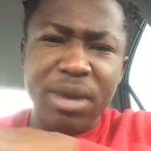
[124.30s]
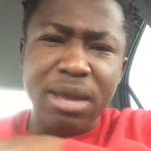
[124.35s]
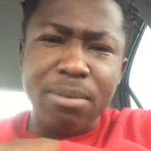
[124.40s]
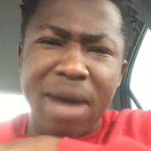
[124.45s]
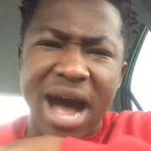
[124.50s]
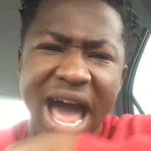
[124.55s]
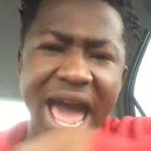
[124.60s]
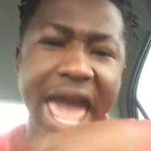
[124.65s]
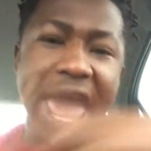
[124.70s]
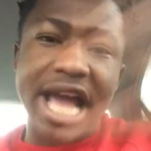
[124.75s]
me,
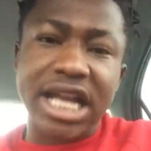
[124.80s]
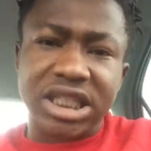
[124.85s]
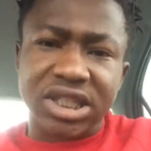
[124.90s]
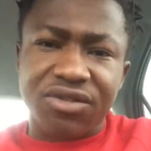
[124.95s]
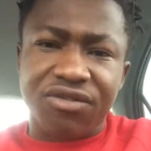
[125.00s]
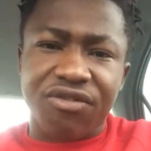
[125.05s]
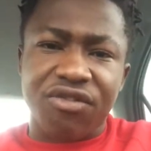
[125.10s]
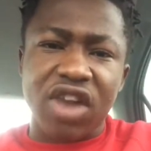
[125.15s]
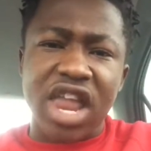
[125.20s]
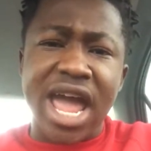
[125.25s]
my ex
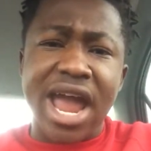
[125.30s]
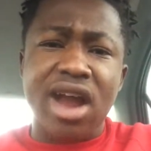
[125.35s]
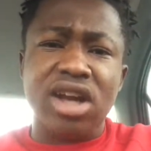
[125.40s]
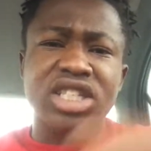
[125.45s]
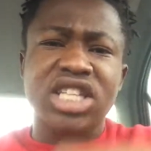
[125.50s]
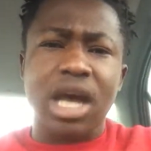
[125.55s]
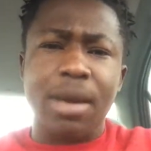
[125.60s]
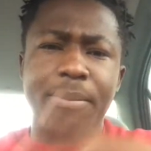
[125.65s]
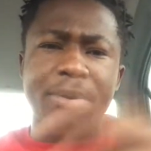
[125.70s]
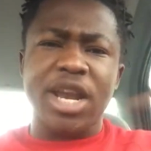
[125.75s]

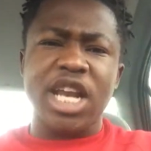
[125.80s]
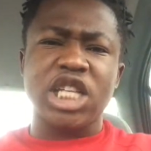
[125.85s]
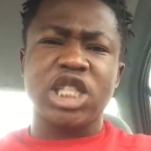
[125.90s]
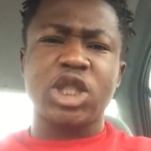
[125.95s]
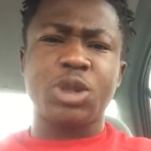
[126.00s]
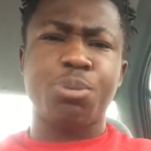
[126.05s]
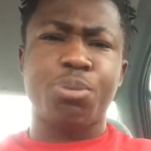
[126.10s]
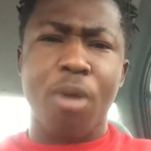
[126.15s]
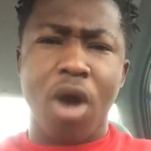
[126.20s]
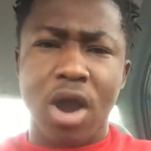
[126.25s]
flares up and it
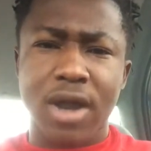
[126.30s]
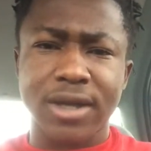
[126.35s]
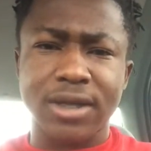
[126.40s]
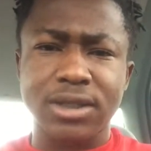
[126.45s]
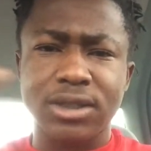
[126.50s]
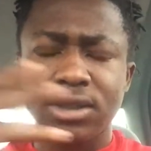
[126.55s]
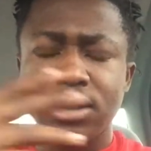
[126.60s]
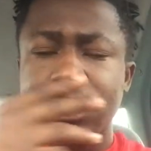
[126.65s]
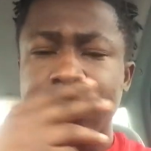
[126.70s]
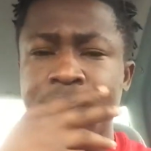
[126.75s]

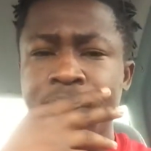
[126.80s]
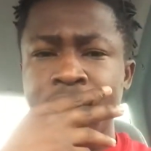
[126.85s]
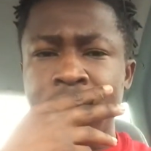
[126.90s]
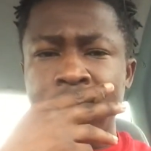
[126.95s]
sparks.